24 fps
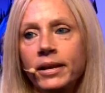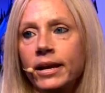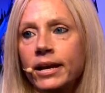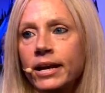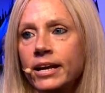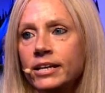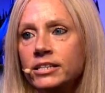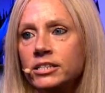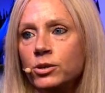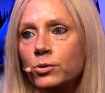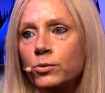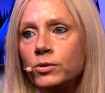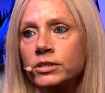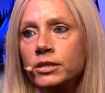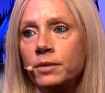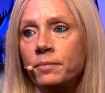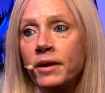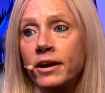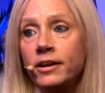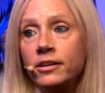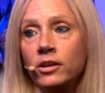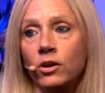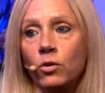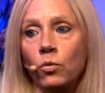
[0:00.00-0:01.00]
I guess it would
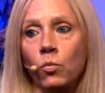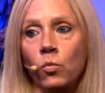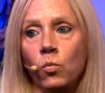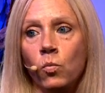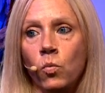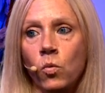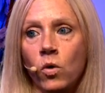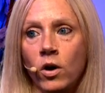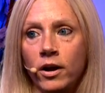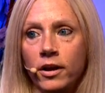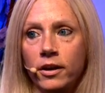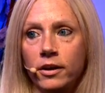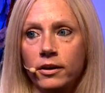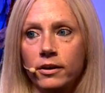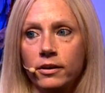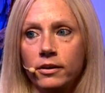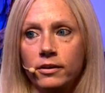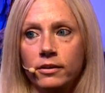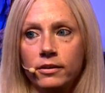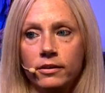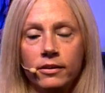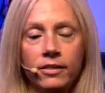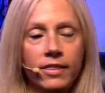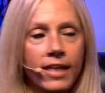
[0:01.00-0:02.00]
depend on what
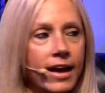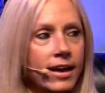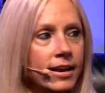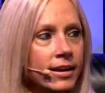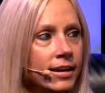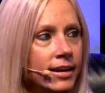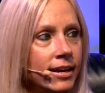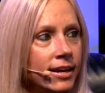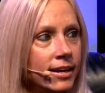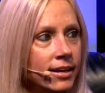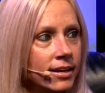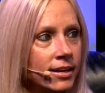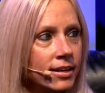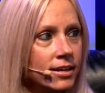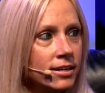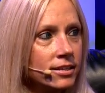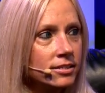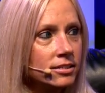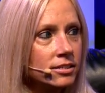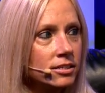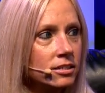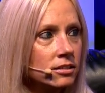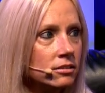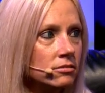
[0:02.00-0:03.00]
that need
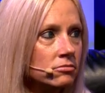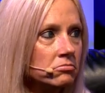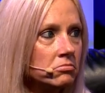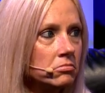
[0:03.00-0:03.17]
is.